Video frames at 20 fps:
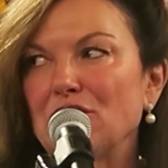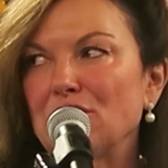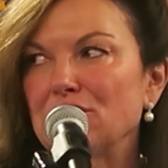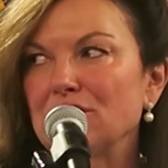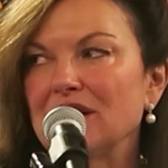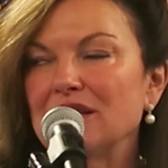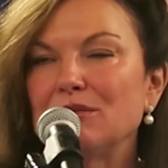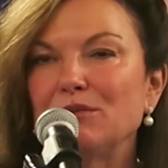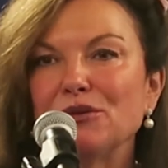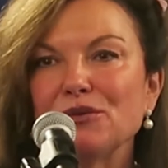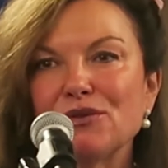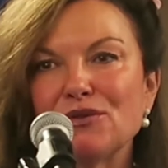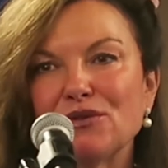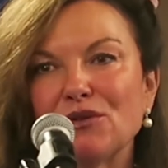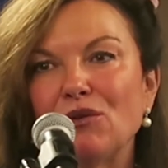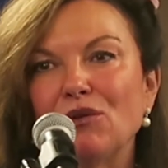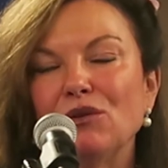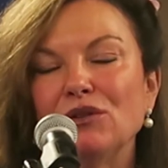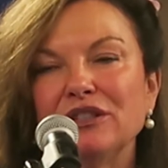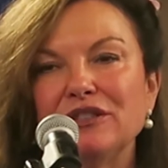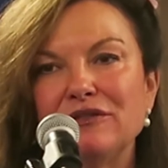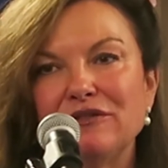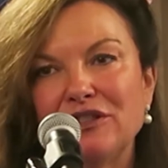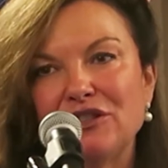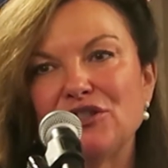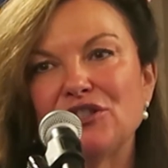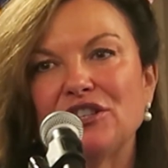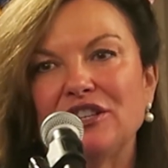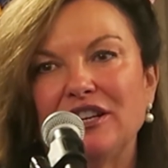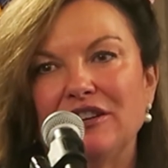incredible soul and
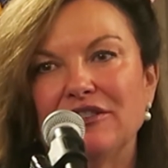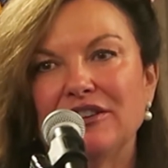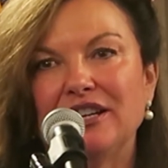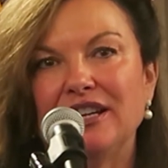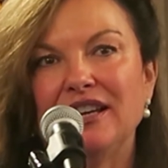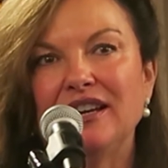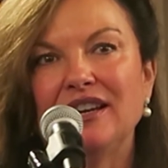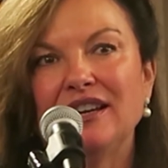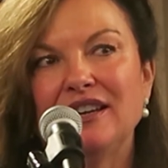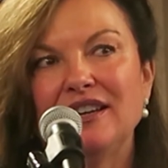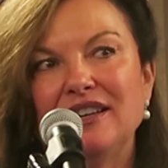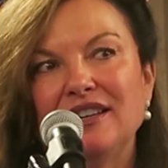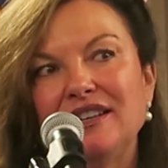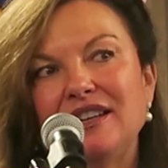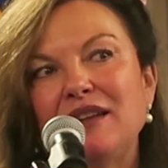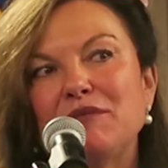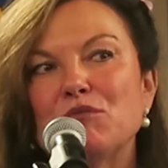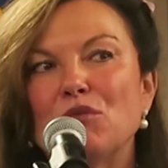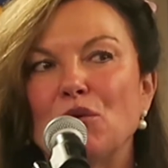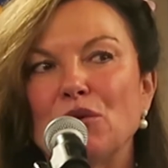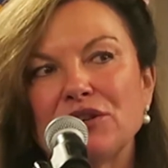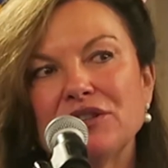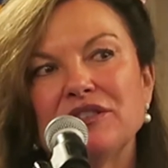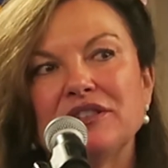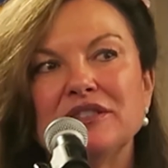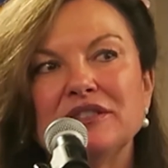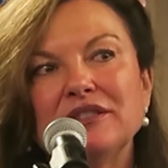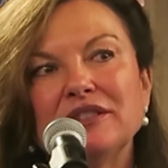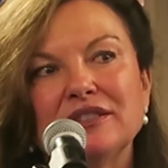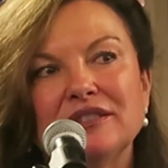visionary named
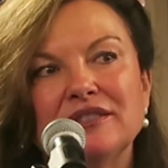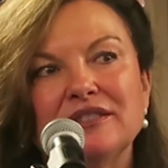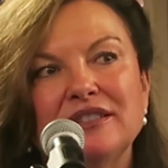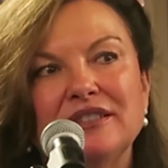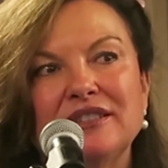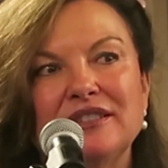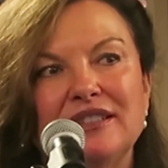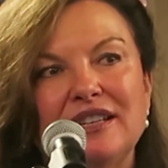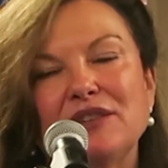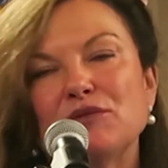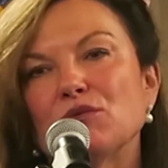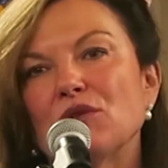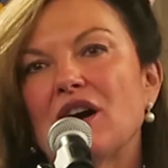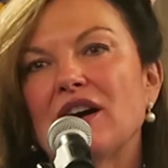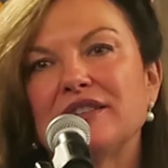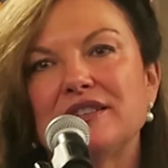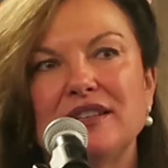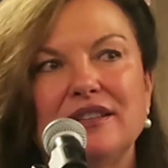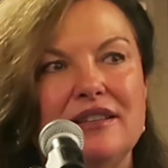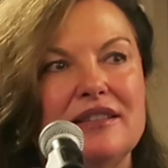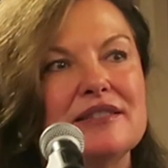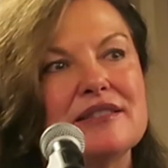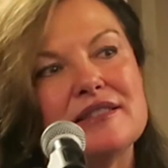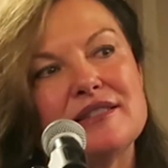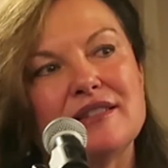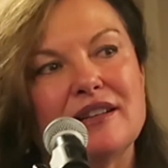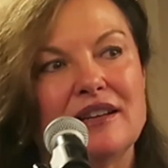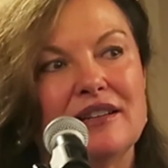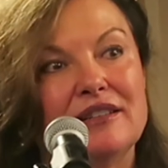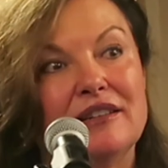Morton and Rodney,
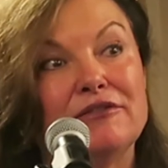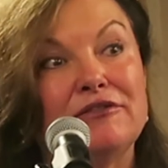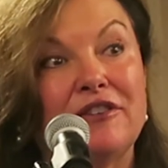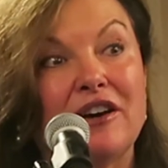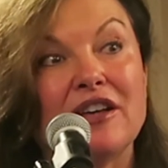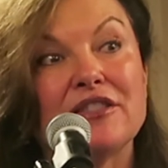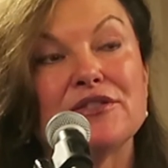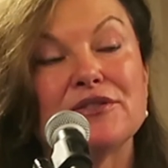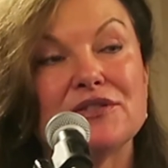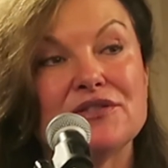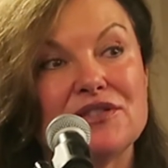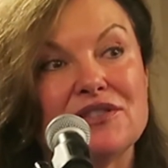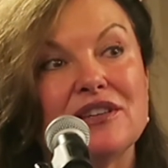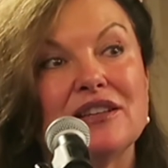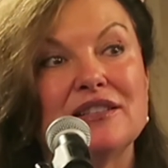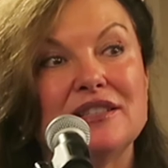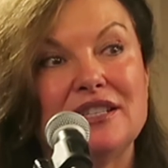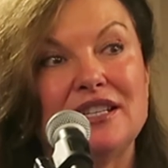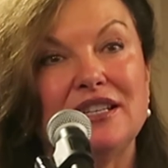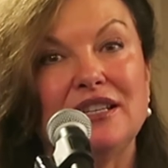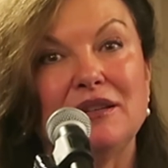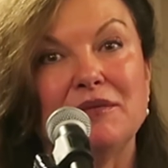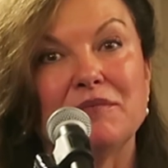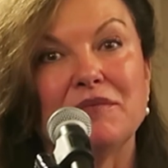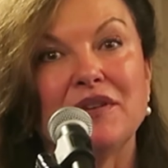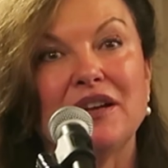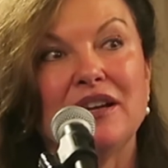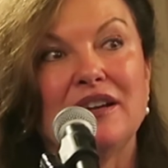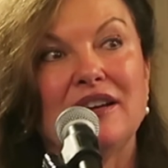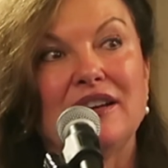his son, a father and son
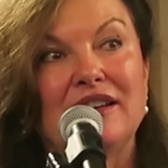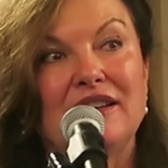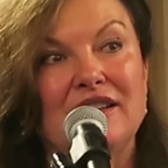team.